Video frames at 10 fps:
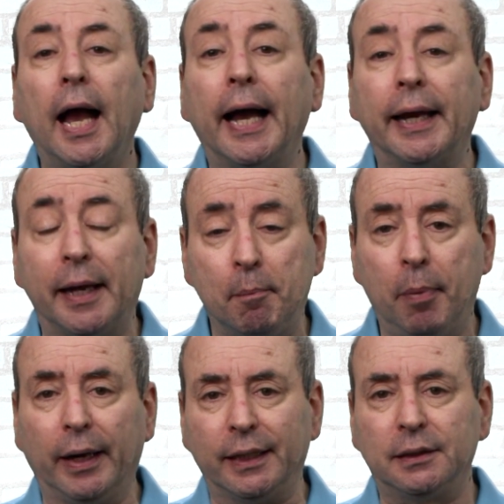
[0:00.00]
And a
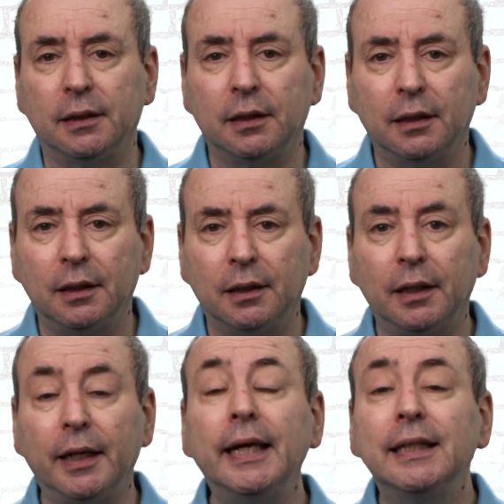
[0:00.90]
byte
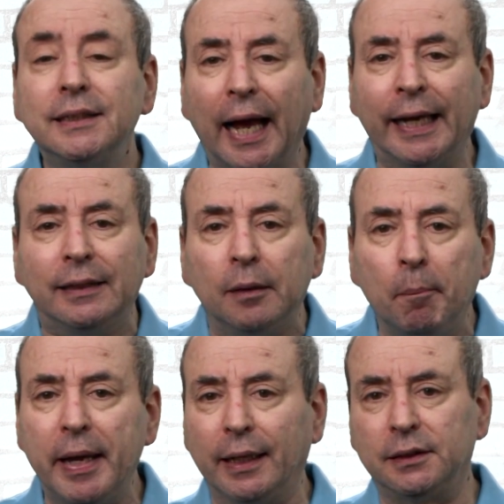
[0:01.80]
is 8
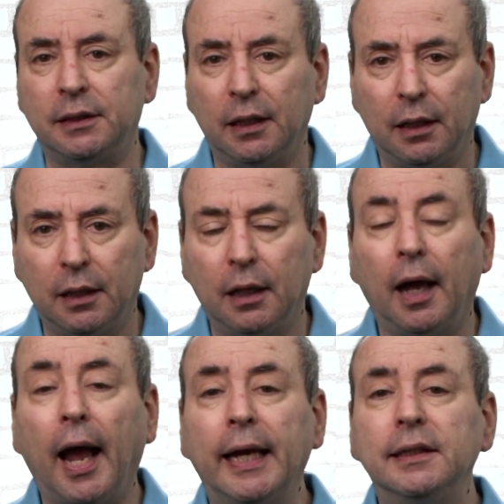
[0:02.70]
bits,
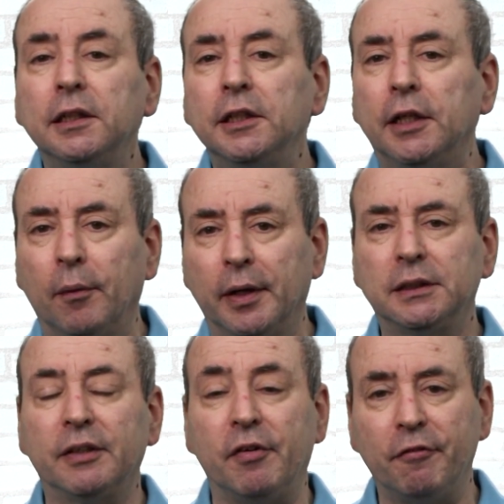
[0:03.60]
8
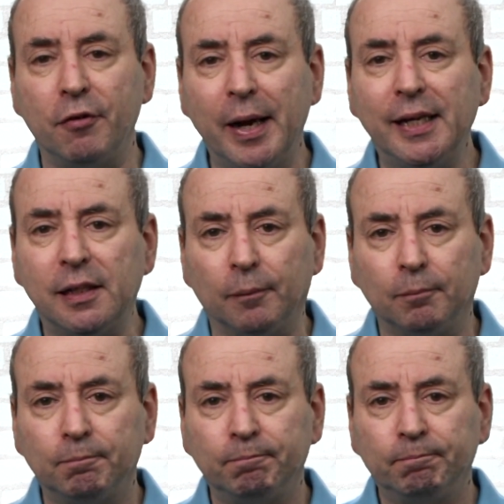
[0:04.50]
units of information.
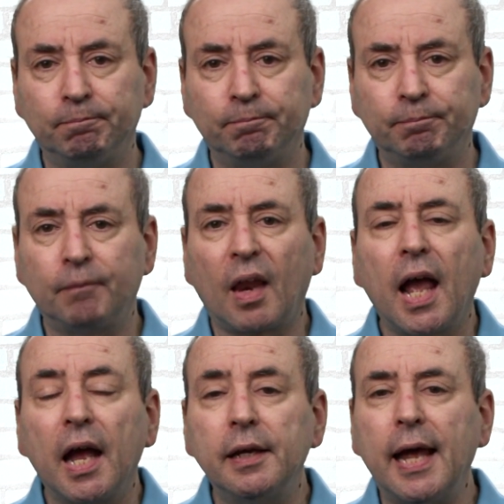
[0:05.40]

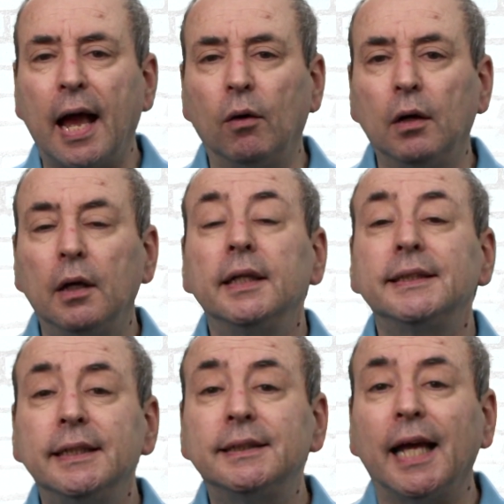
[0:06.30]
Now,
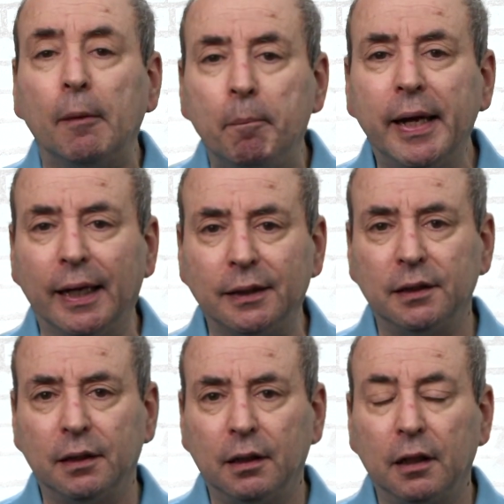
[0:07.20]
since a
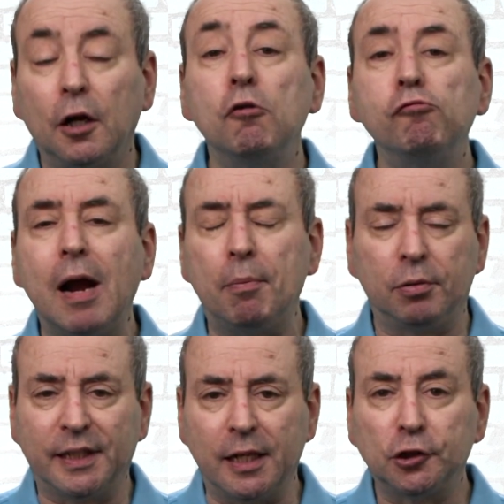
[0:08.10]
bit can
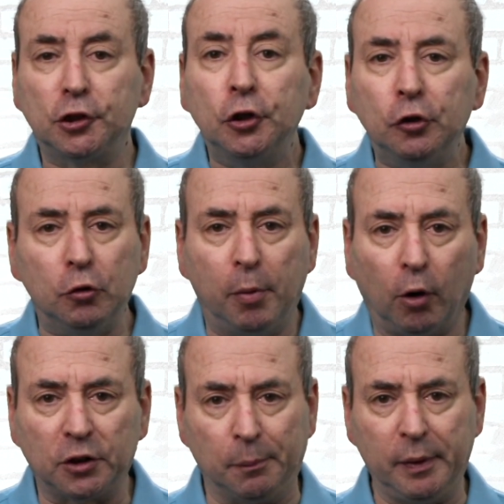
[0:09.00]
represent two
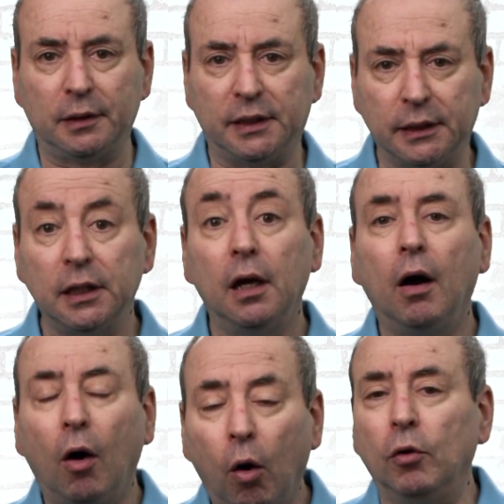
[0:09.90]
possibilities,
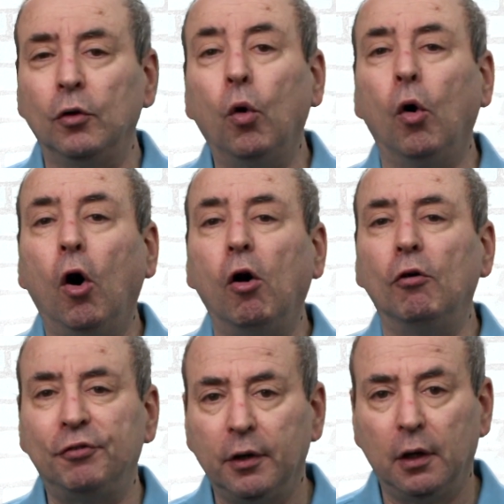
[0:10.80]
on or
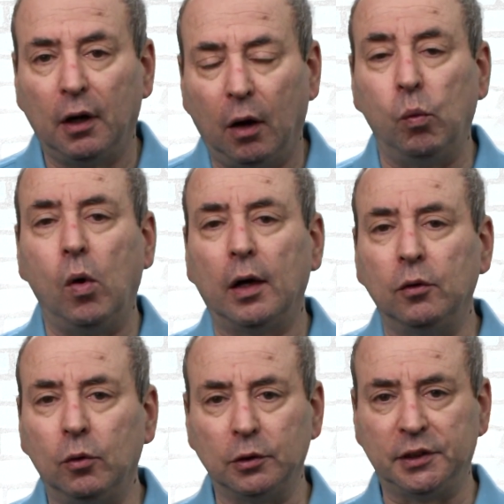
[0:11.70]
off,
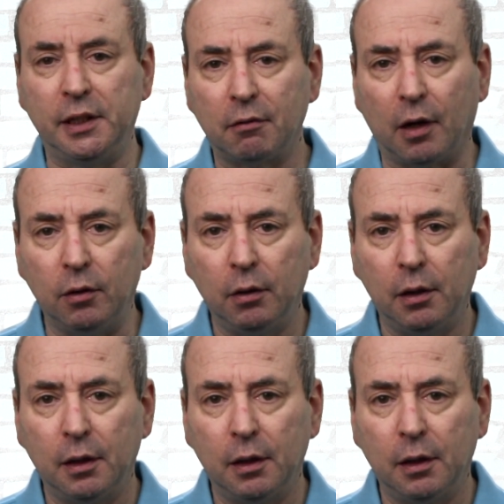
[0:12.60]
1 or 0,